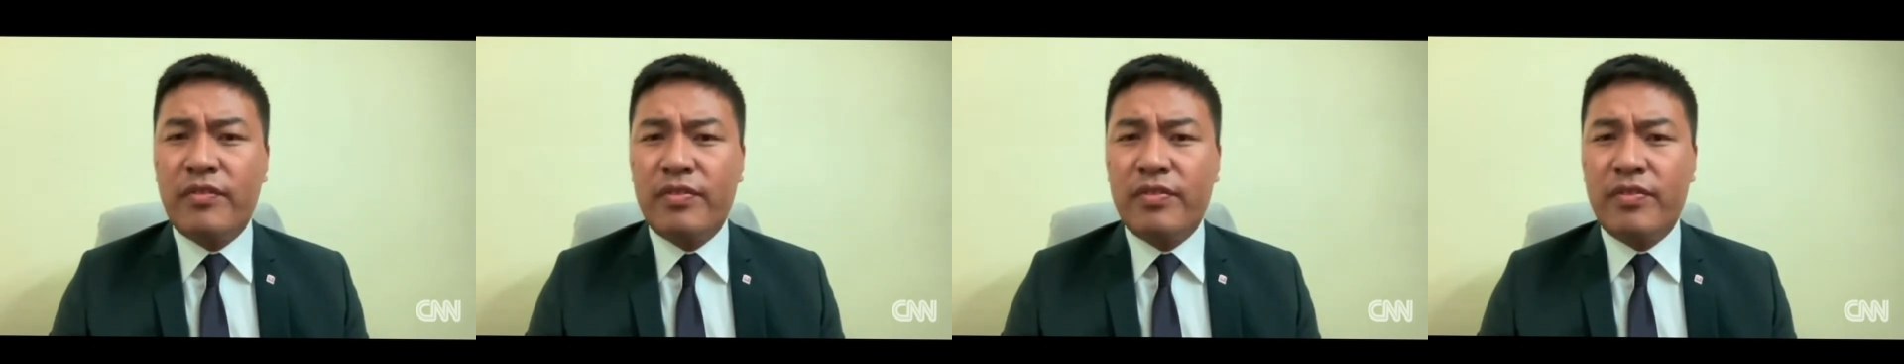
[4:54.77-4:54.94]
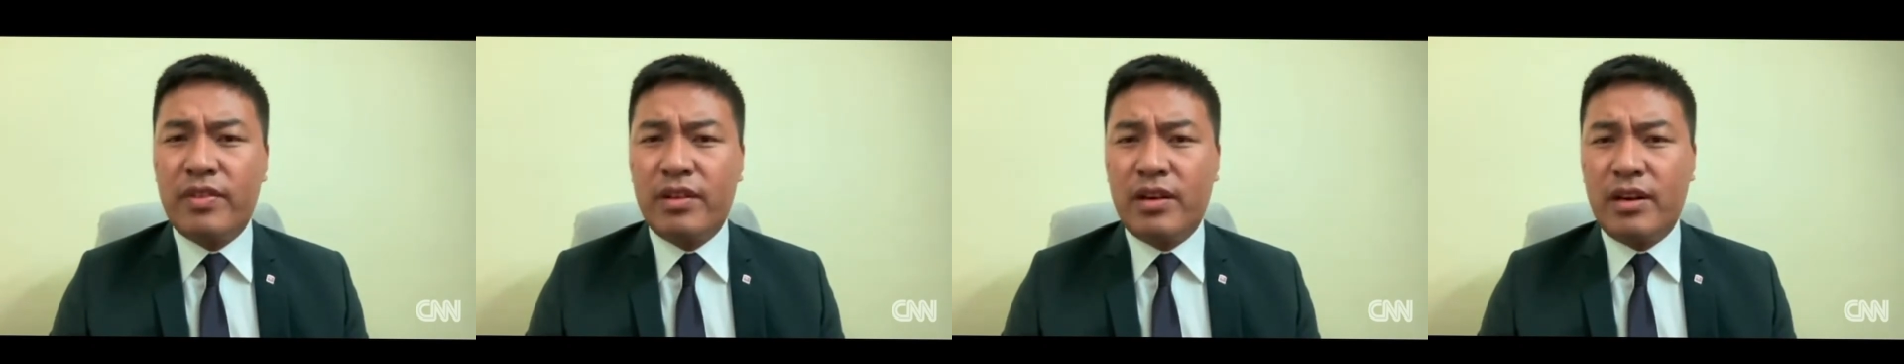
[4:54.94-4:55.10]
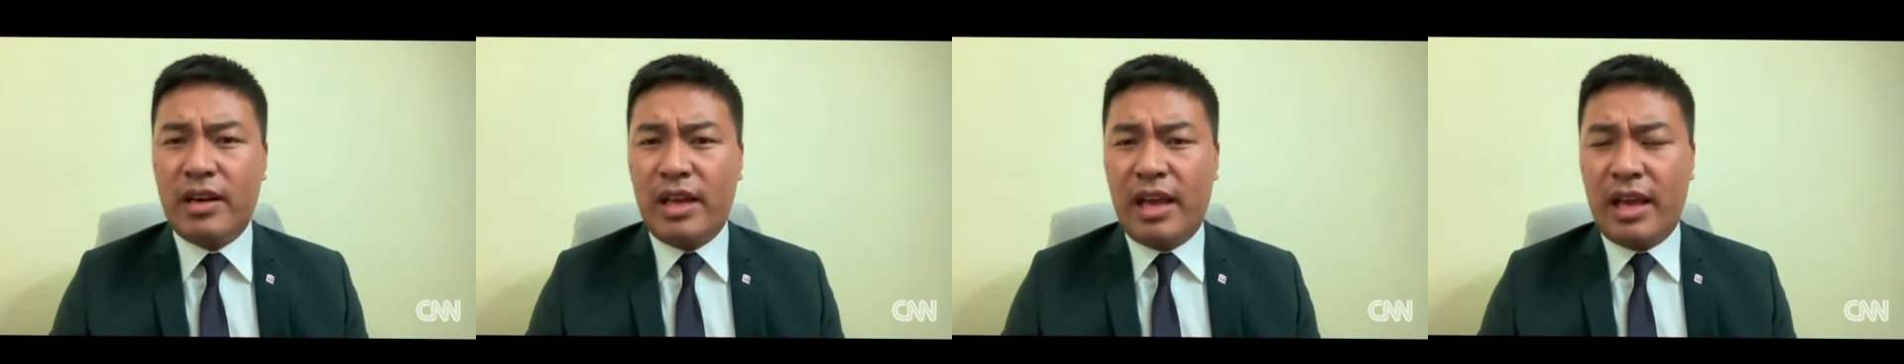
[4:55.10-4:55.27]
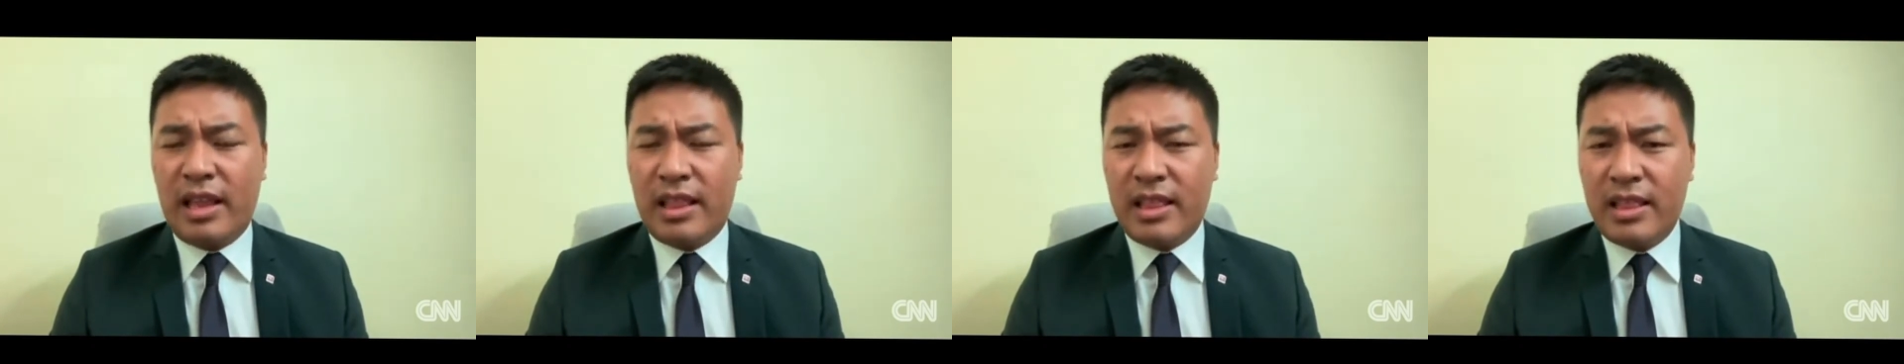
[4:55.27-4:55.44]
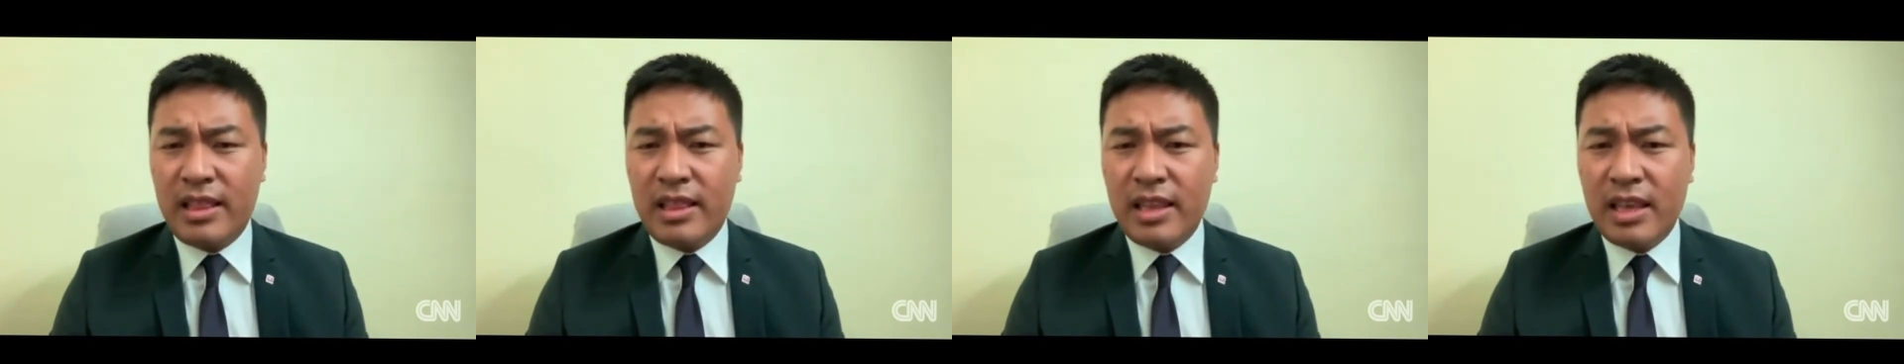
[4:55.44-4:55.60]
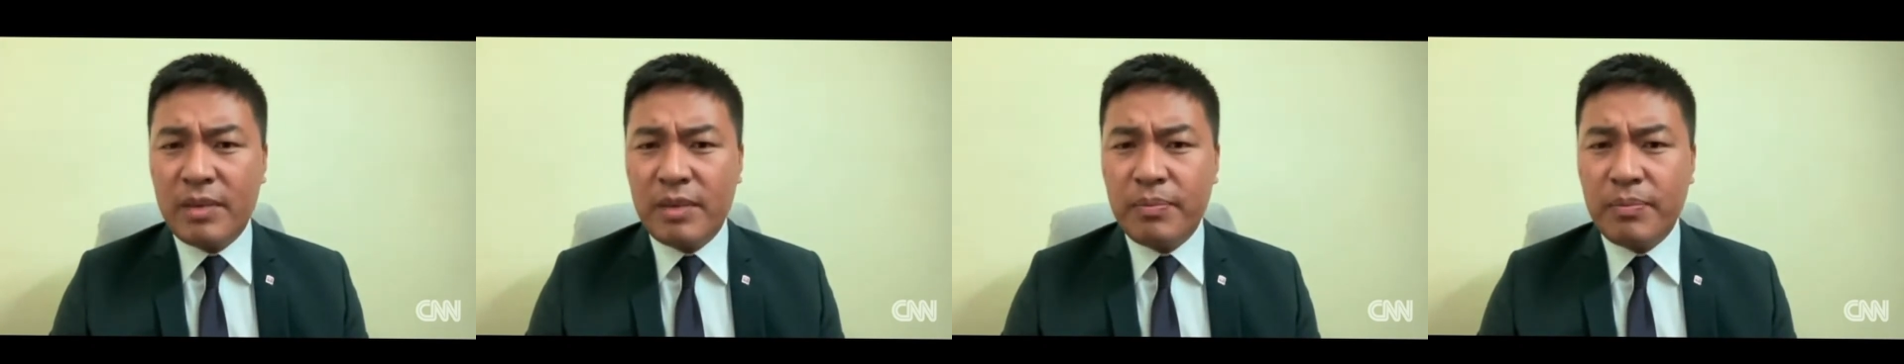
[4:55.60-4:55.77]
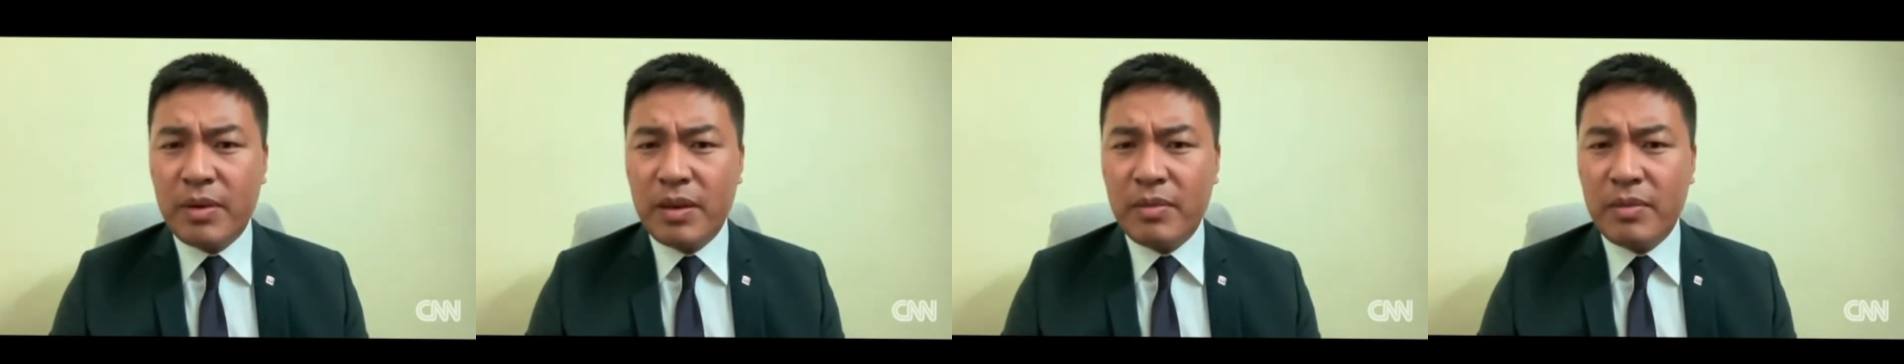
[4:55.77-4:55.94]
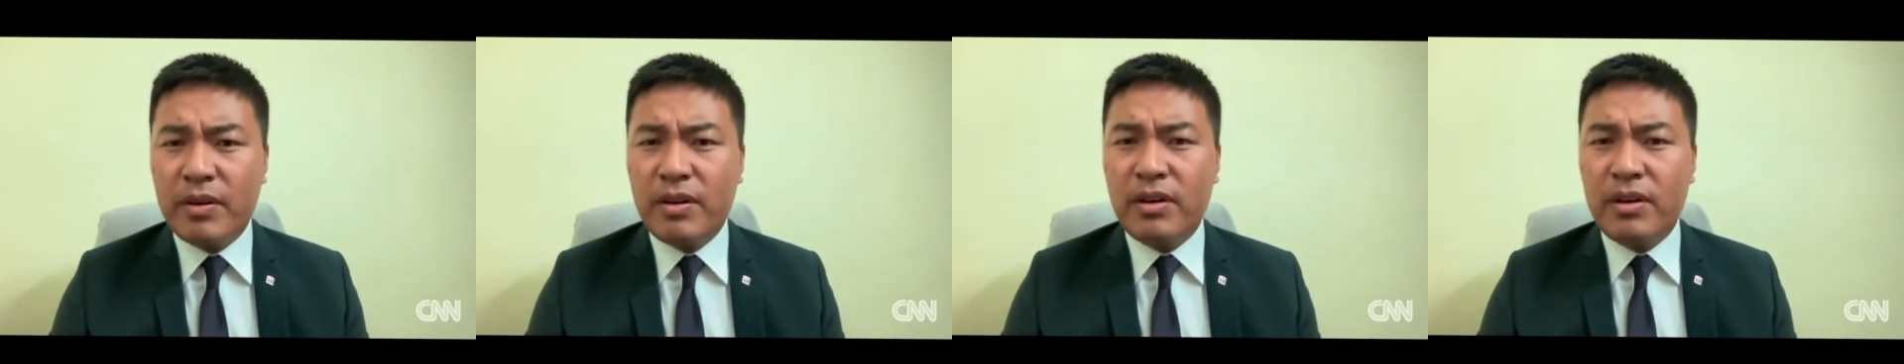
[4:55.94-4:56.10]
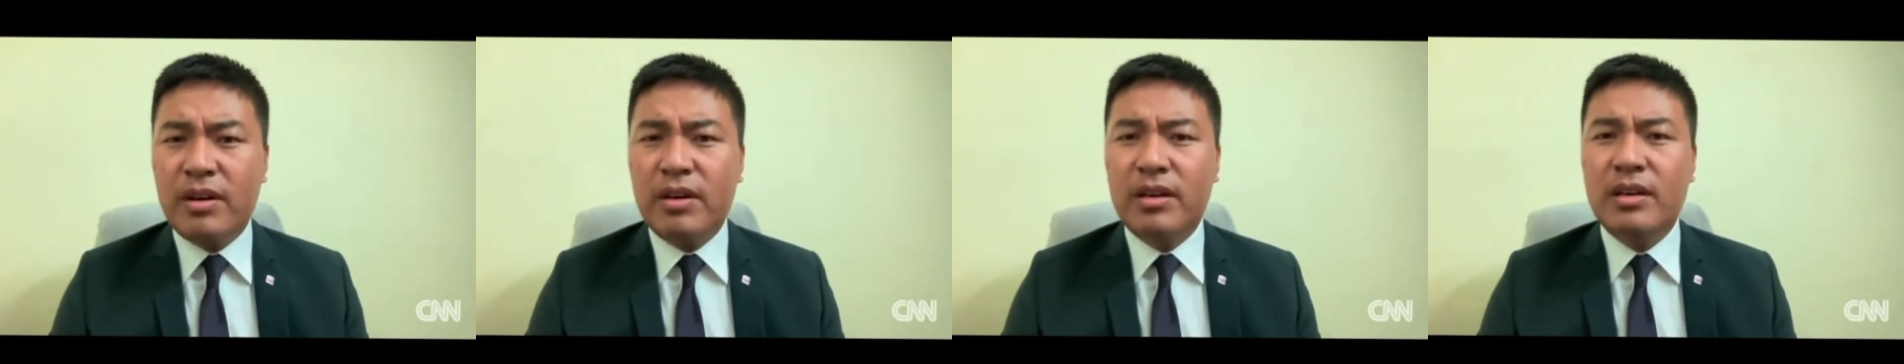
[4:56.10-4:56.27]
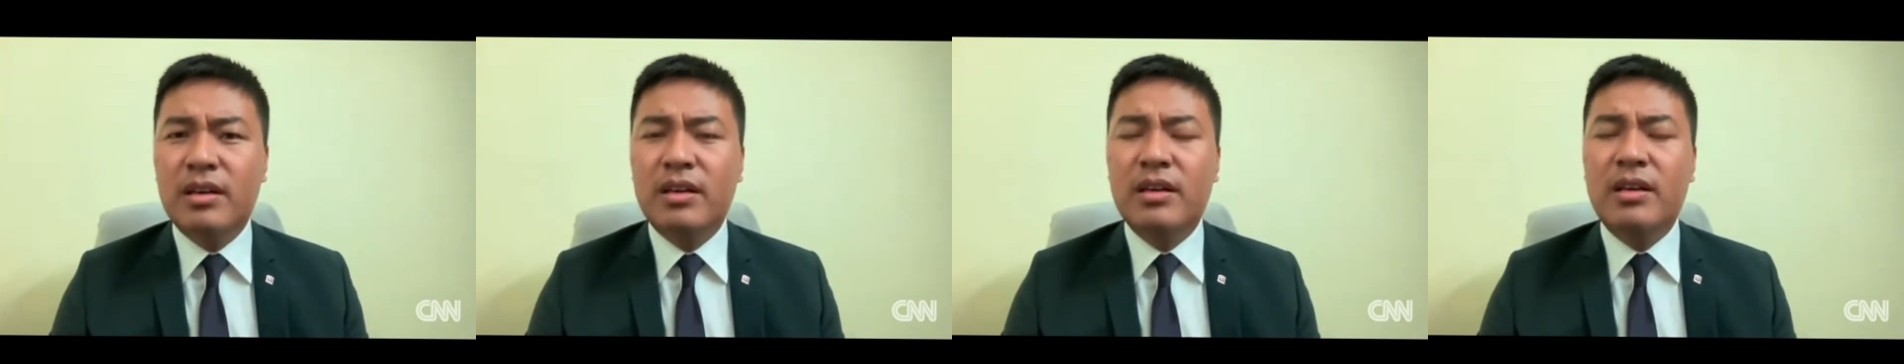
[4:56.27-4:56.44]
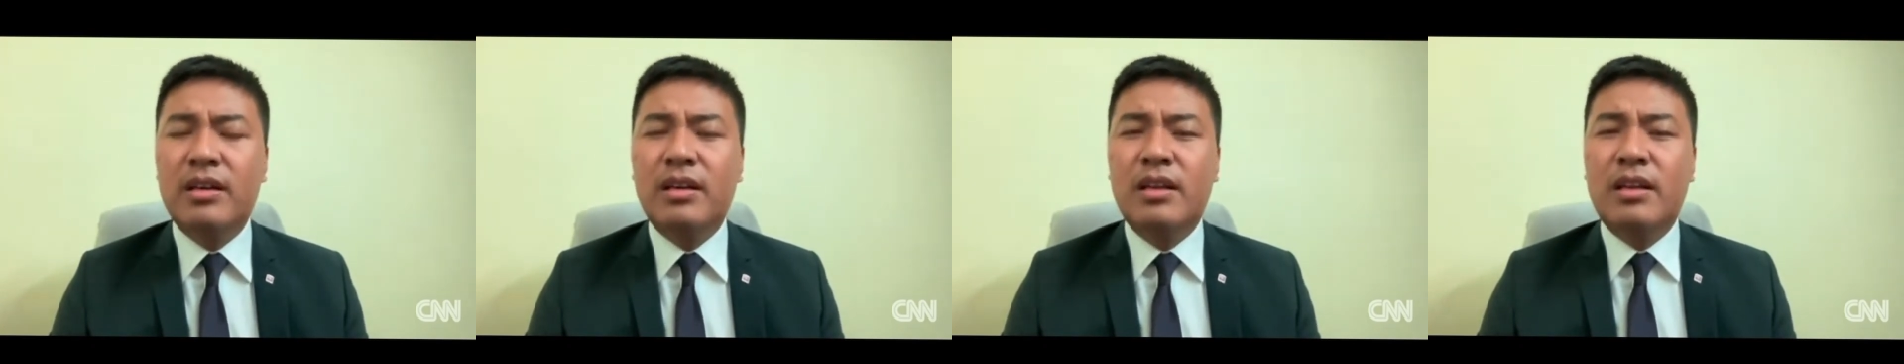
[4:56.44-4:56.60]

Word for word: after ethnic people,